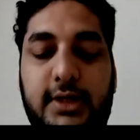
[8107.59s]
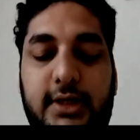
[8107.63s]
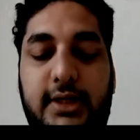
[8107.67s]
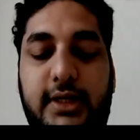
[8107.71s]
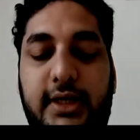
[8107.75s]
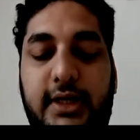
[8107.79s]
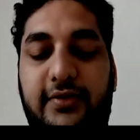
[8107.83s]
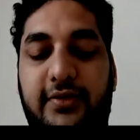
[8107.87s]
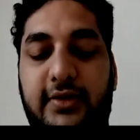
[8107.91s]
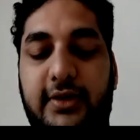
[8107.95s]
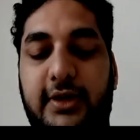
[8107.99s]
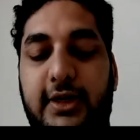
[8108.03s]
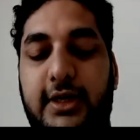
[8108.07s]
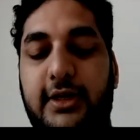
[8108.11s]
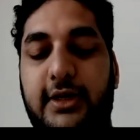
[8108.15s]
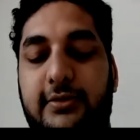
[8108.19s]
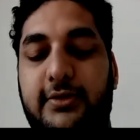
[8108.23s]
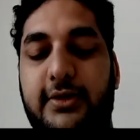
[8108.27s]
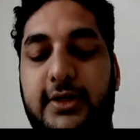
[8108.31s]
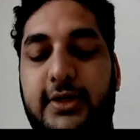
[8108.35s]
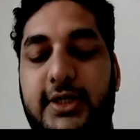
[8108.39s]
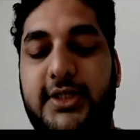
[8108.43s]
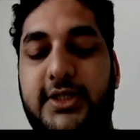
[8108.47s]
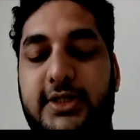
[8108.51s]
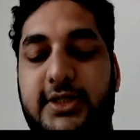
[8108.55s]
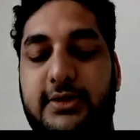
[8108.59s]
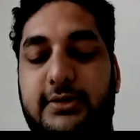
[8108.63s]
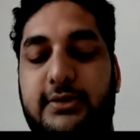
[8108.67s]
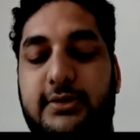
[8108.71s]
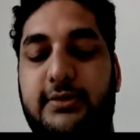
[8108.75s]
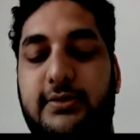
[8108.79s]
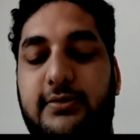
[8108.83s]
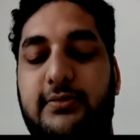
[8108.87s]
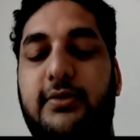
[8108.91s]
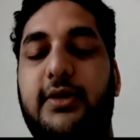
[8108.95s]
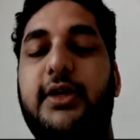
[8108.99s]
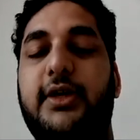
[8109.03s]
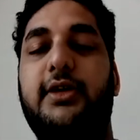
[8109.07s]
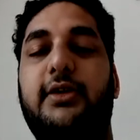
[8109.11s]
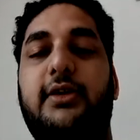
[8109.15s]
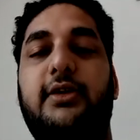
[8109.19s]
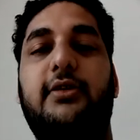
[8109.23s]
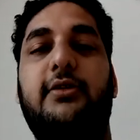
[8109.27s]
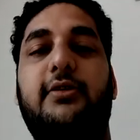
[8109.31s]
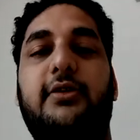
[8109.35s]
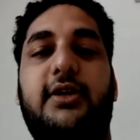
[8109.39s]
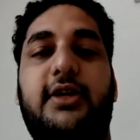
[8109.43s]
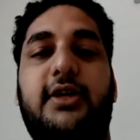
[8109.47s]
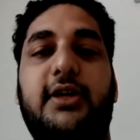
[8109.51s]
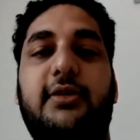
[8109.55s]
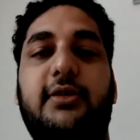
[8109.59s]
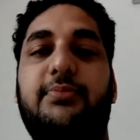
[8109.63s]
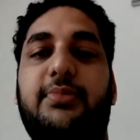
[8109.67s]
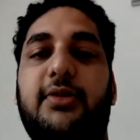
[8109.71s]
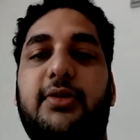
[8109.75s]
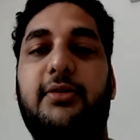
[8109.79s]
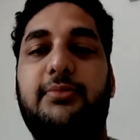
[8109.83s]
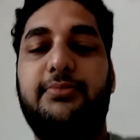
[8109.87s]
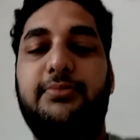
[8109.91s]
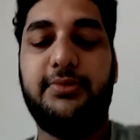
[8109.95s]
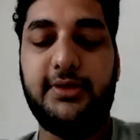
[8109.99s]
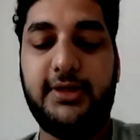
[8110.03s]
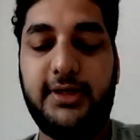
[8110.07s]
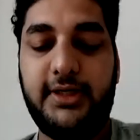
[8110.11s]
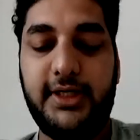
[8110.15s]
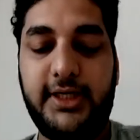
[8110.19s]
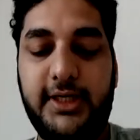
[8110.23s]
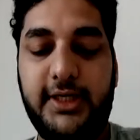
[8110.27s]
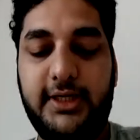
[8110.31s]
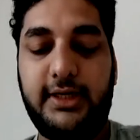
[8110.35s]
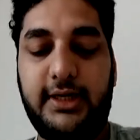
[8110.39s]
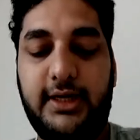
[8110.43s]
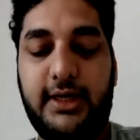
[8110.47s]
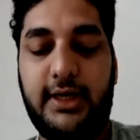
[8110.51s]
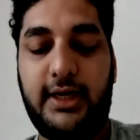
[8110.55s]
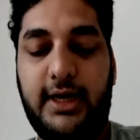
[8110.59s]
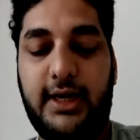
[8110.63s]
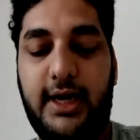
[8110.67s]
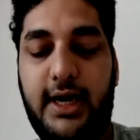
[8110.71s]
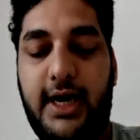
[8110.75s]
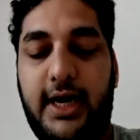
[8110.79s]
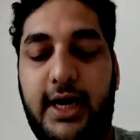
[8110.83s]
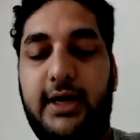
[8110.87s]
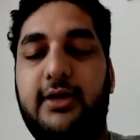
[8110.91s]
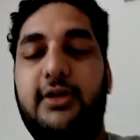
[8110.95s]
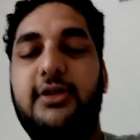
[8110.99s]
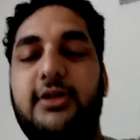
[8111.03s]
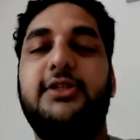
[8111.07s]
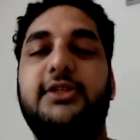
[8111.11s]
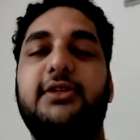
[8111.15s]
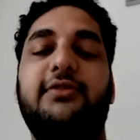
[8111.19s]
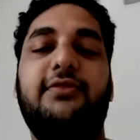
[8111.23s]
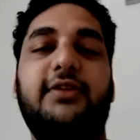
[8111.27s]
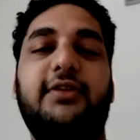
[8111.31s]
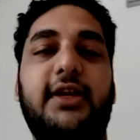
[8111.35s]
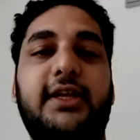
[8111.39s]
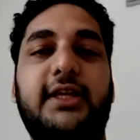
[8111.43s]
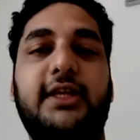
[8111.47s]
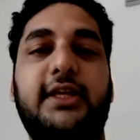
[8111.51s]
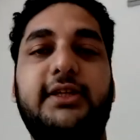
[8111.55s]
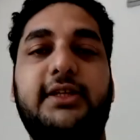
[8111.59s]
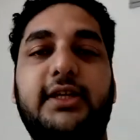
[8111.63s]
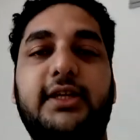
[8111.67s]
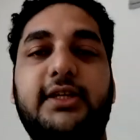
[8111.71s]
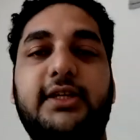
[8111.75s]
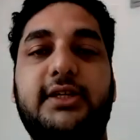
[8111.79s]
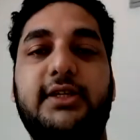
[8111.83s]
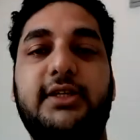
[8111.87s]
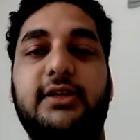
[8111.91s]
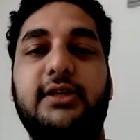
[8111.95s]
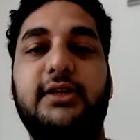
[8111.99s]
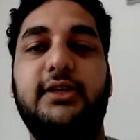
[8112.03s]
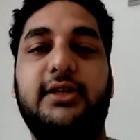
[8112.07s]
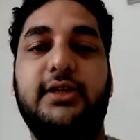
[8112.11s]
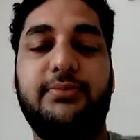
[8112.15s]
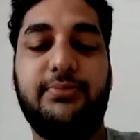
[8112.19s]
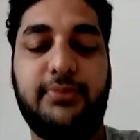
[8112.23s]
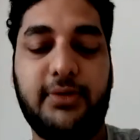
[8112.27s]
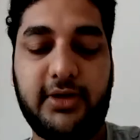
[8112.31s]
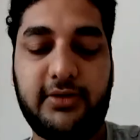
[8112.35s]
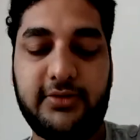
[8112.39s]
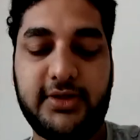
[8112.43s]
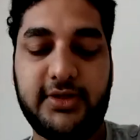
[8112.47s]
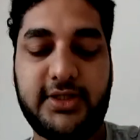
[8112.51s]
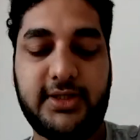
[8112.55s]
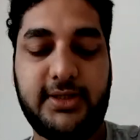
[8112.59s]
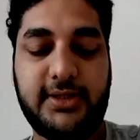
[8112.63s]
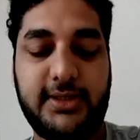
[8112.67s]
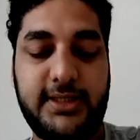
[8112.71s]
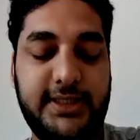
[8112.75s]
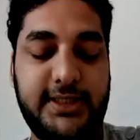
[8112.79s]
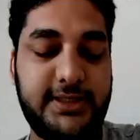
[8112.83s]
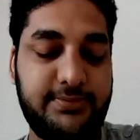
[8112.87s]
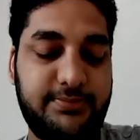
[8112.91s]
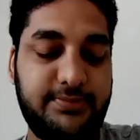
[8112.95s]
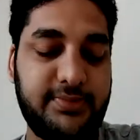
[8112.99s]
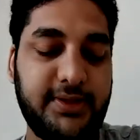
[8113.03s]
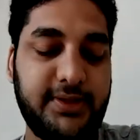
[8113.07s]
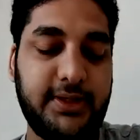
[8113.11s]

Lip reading: The filler words were noted properly, and also felt that the report was crisp.